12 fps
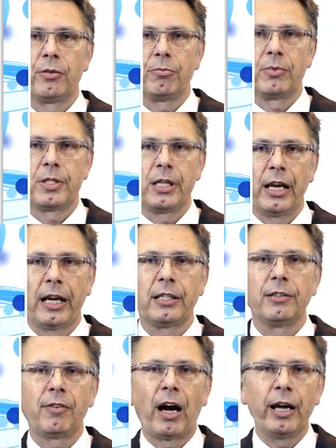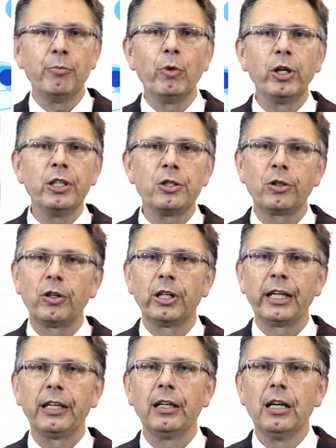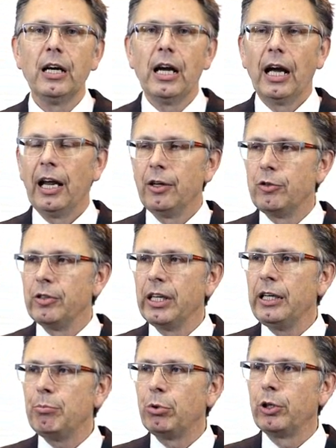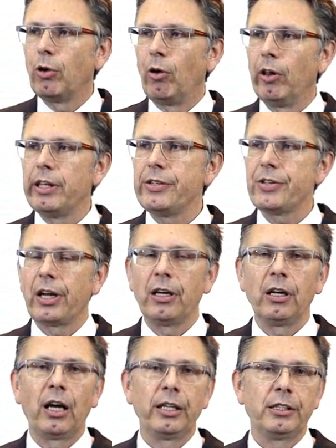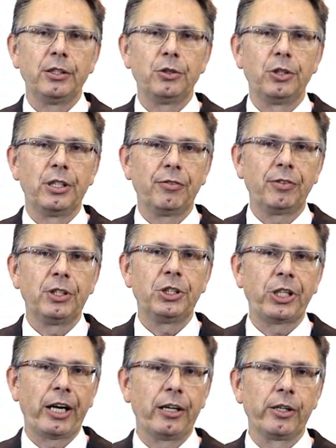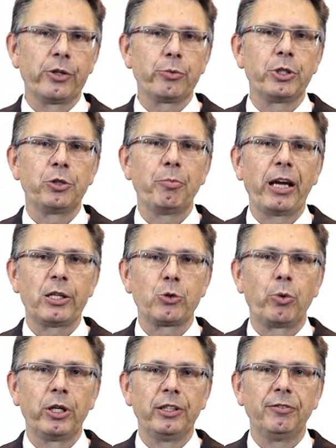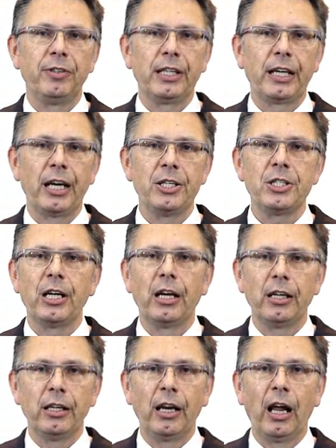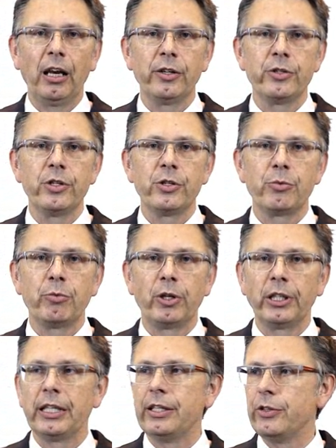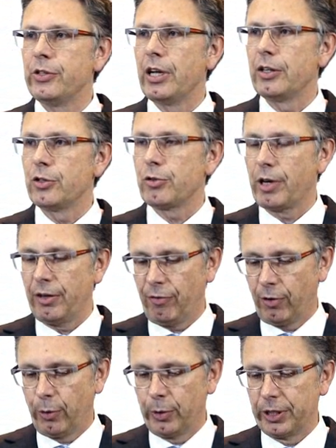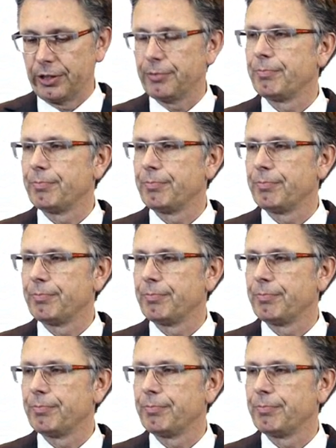selective ion monitoring and really put all these analytes into different channels, which makes quantification and analysis very easy and straightforward.